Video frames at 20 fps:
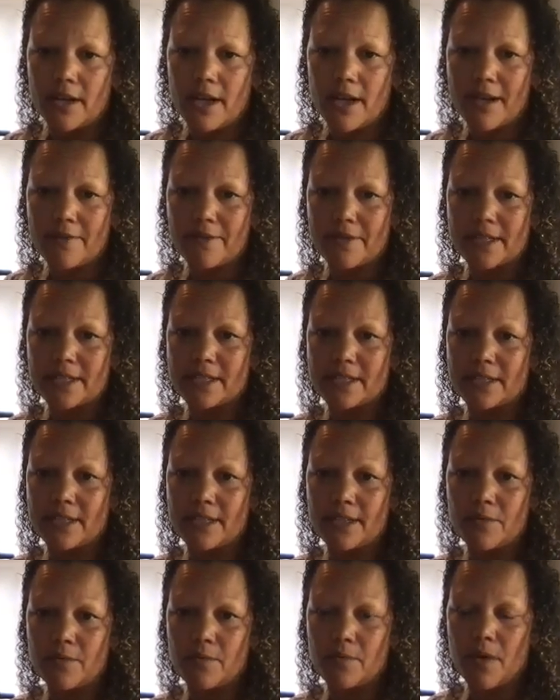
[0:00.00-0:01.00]

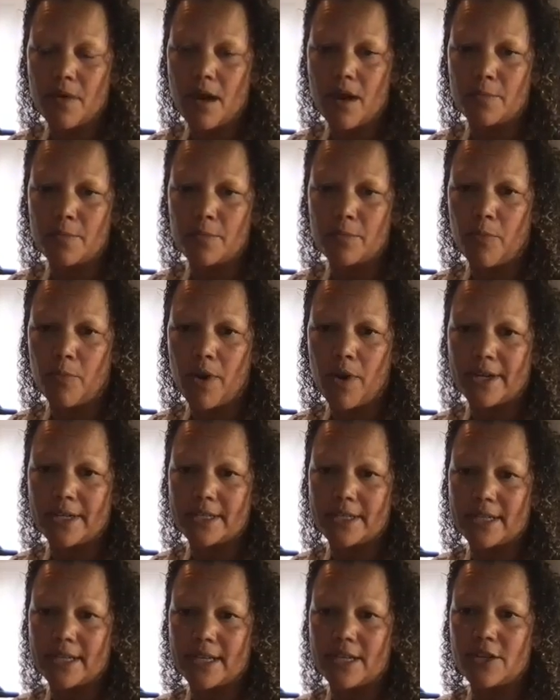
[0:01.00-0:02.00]
Obviously, wanted
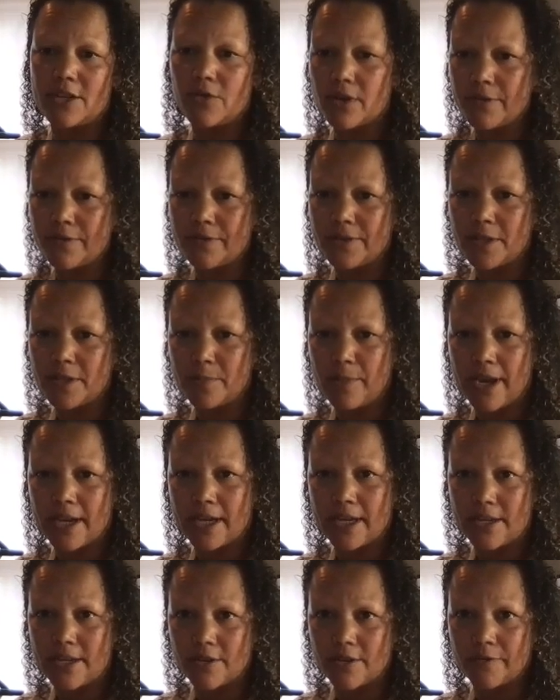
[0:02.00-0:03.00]
to get your
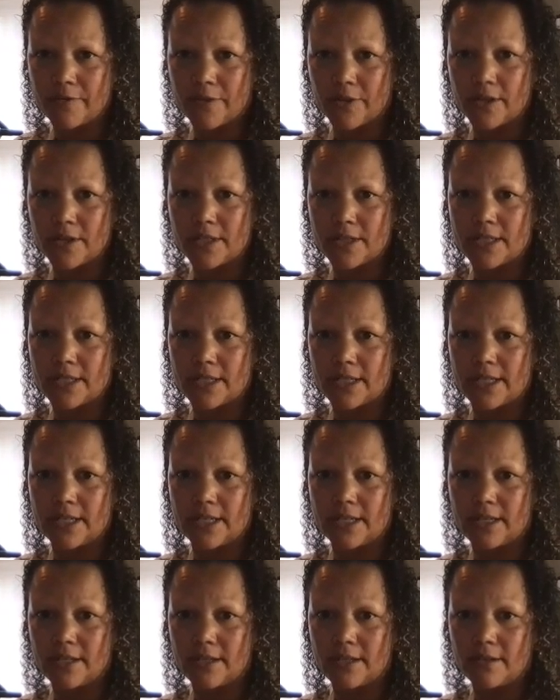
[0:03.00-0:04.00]
feedback here first
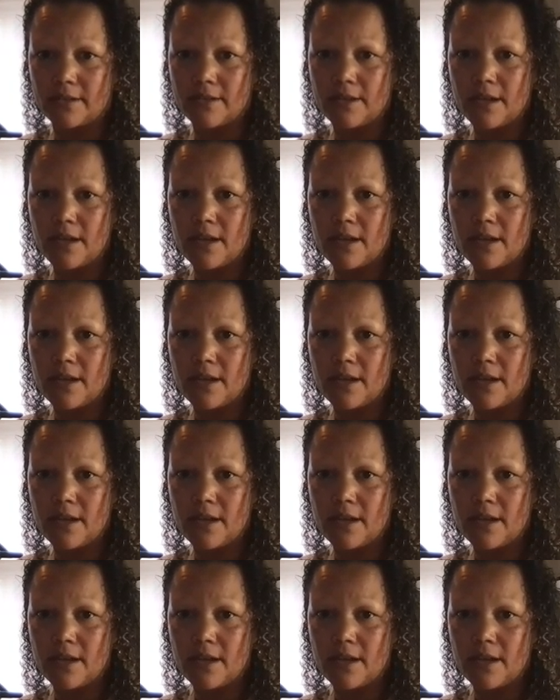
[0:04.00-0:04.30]
in